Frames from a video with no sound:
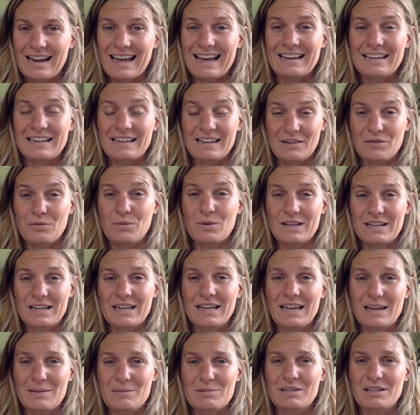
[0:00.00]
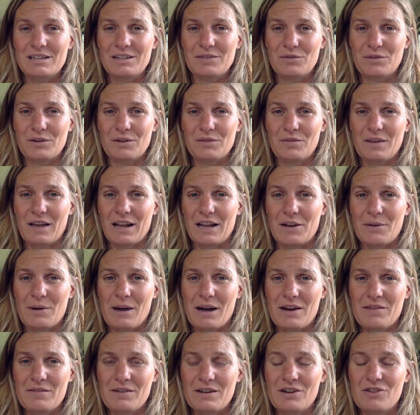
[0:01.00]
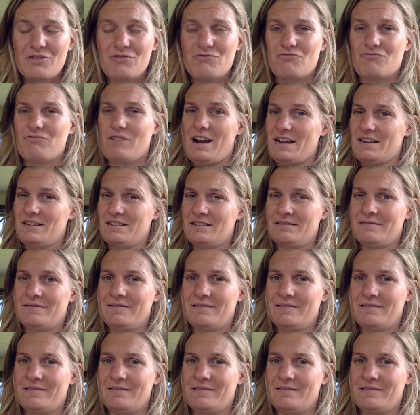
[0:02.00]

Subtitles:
And if we can keep delivering value out of it, great.